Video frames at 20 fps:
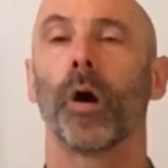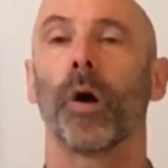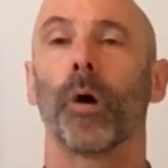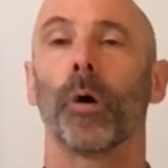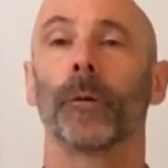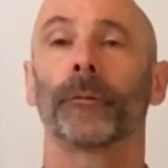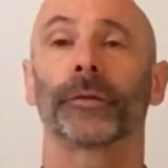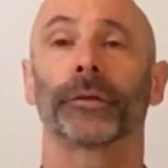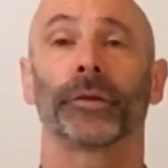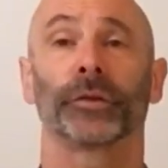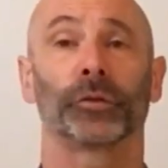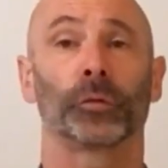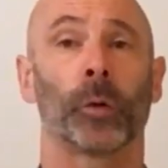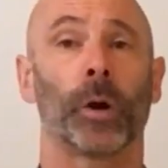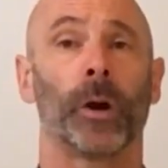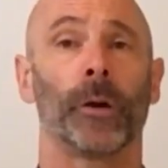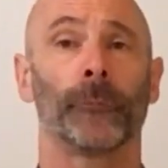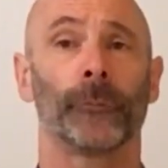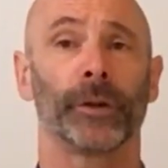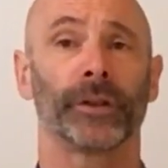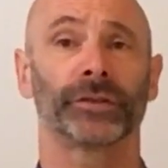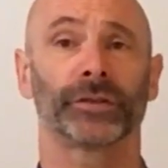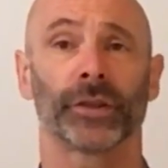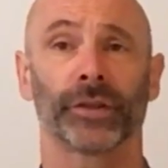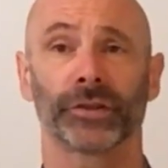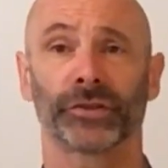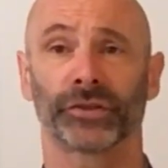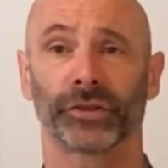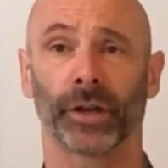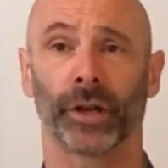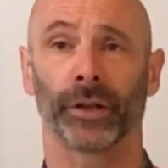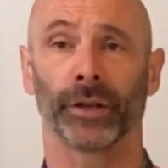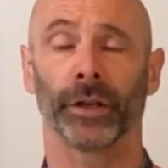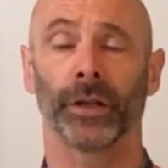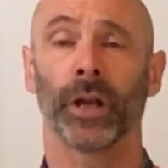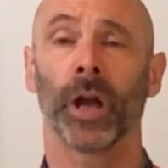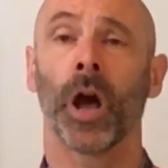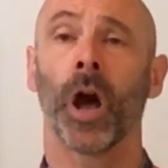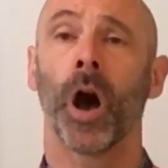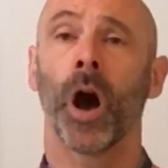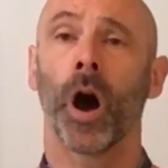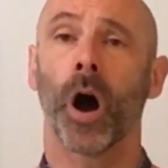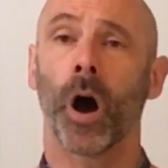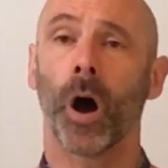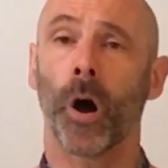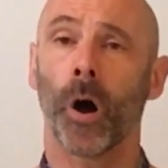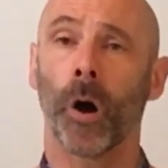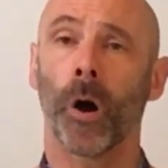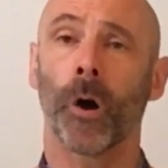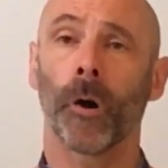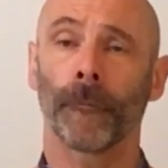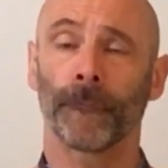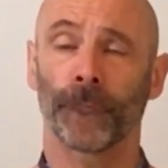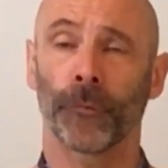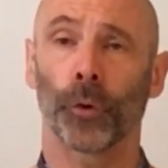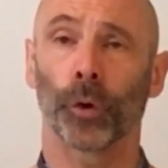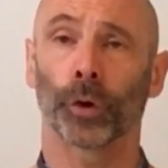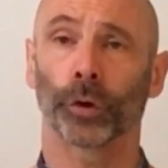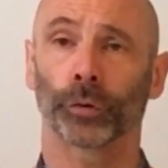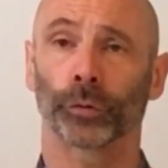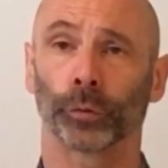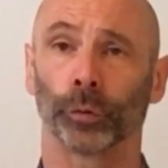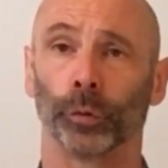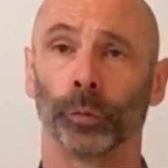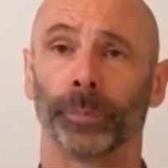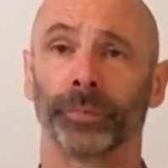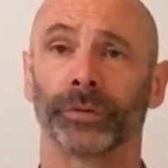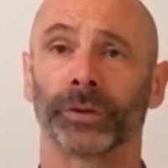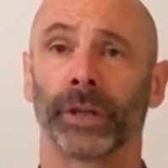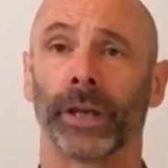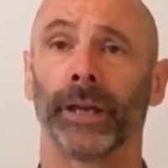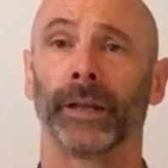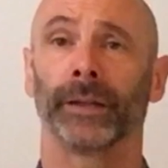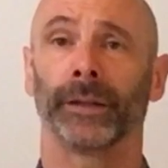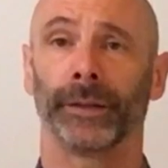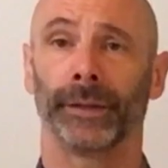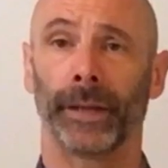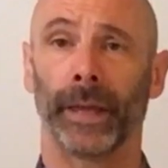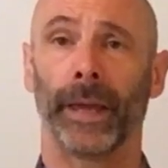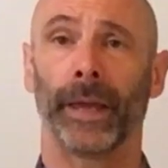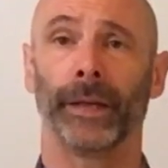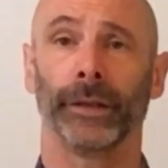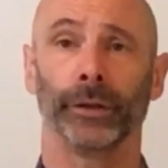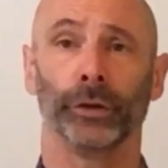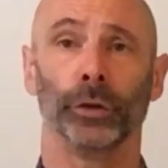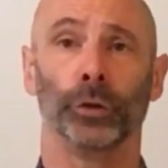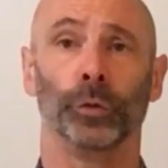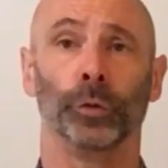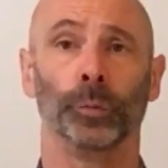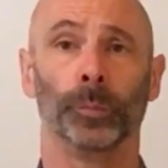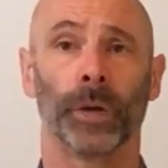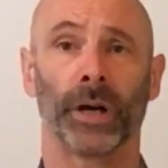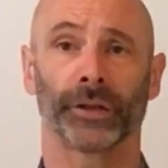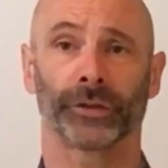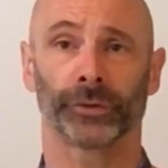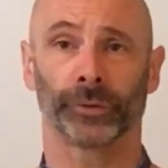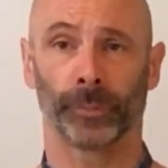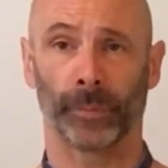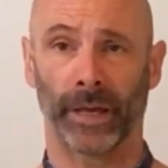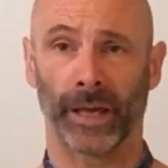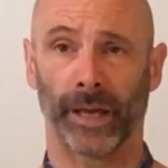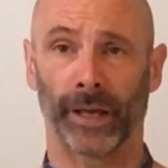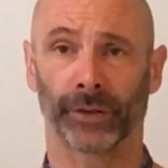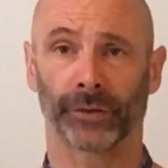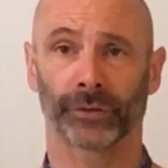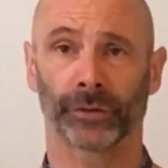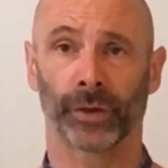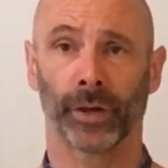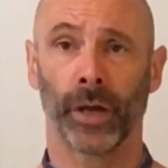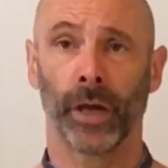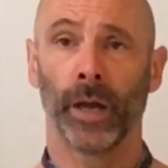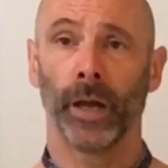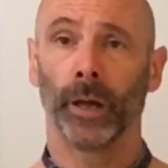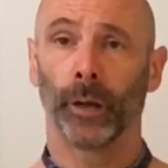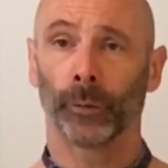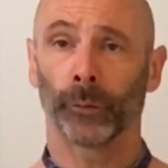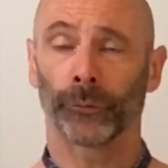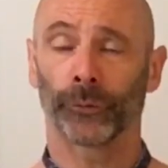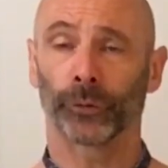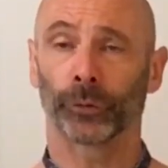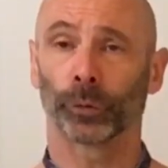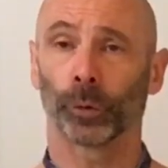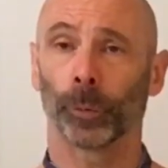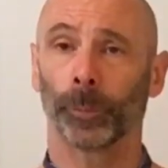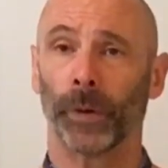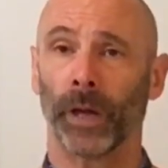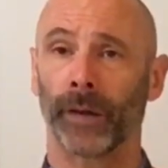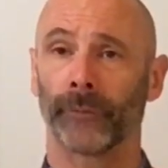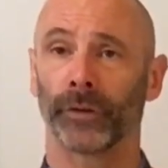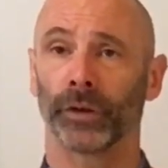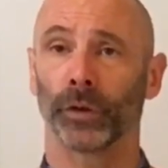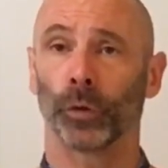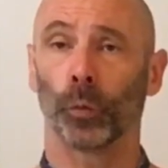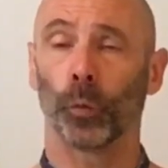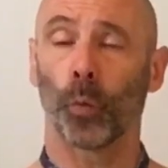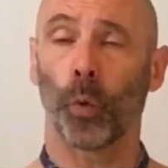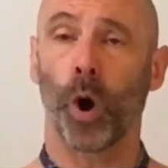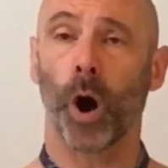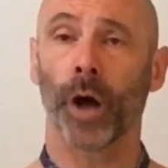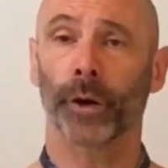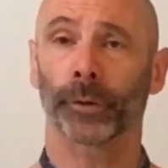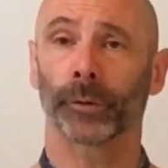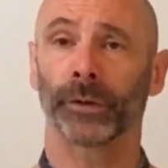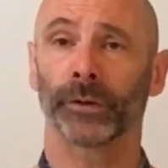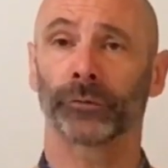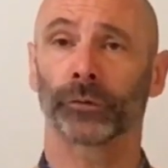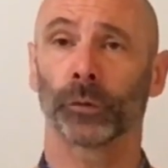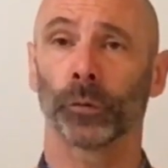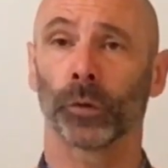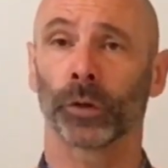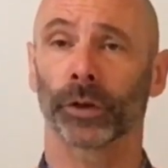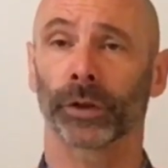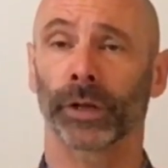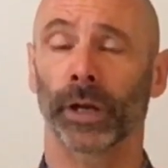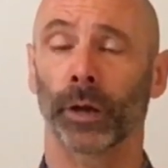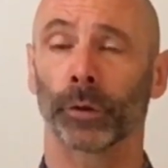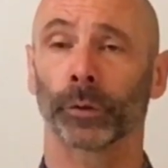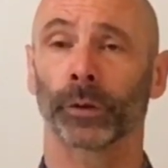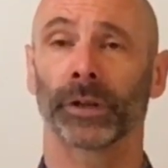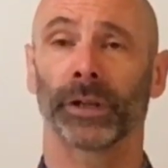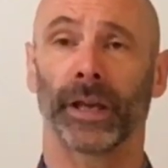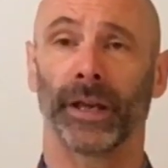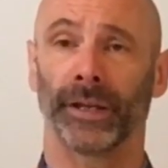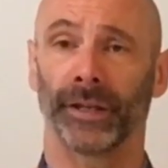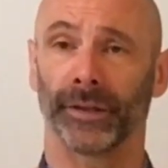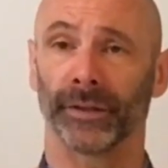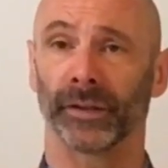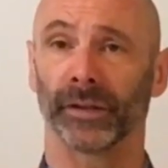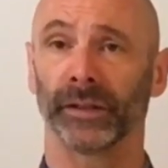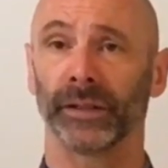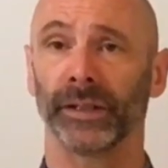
Over the 12 weeks of the study, all four groups gained new muscle mass, with the group having the water intra workout gaining the